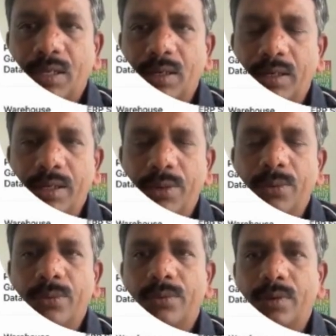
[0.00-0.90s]

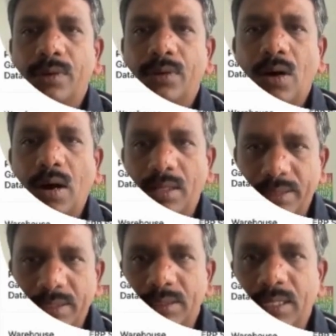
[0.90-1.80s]

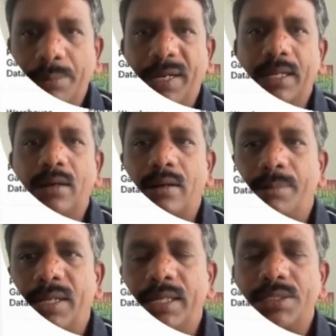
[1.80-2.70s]
that particular
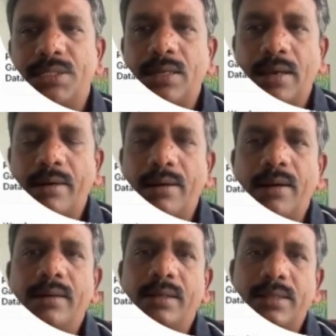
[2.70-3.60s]
application or
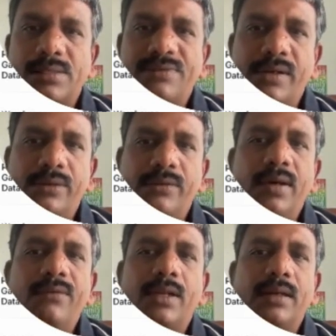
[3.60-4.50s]
not, irrespective
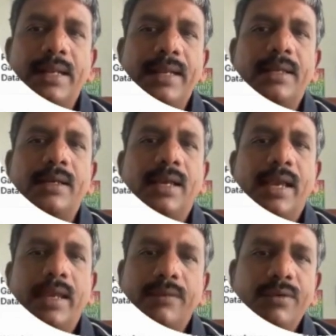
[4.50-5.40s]
of, let
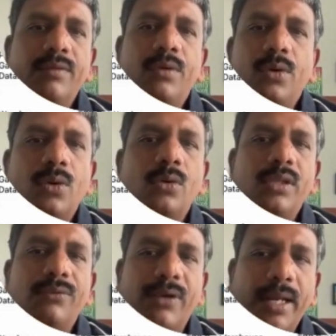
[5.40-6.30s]
everyone know
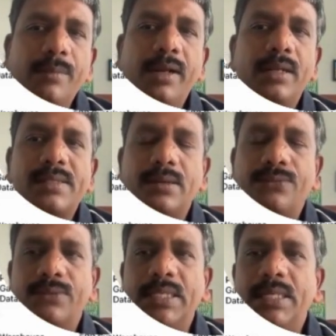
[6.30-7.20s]
the fundamentals
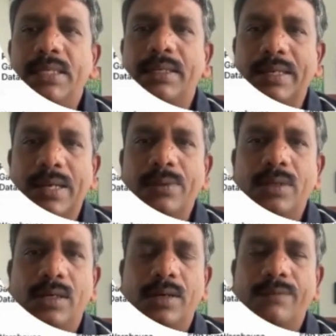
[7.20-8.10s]
of the cloud
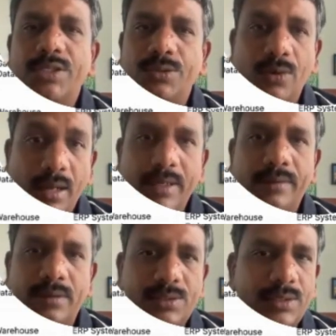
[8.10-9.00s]
which you are
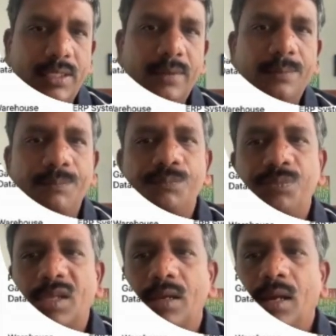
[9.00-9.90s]
interested in.
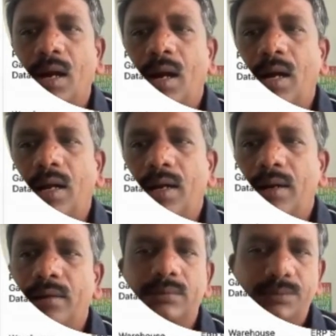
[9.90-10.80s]

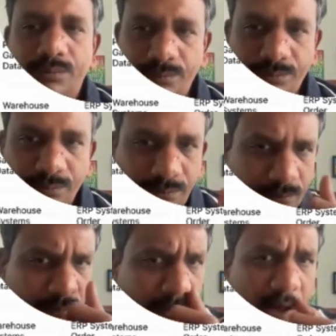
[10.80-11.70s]
uh,
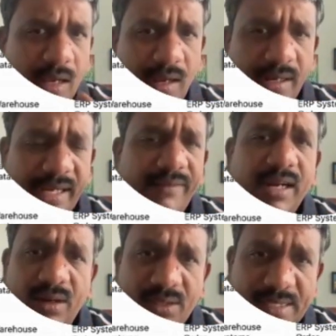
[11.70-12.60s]
anyway,
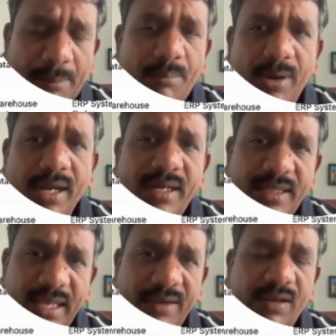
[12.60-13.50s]
at some point
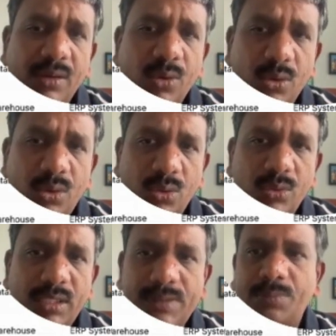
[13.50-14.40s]
they will go through
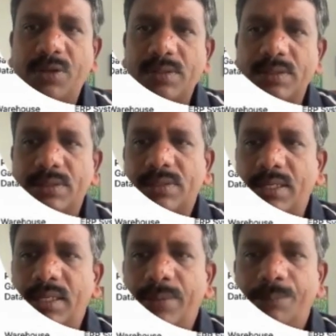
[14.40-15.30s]
this process,
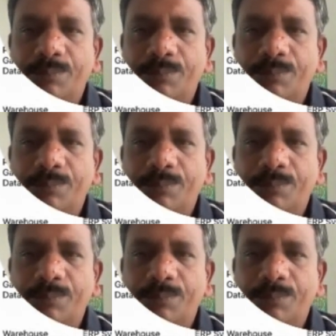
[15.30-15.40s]
right?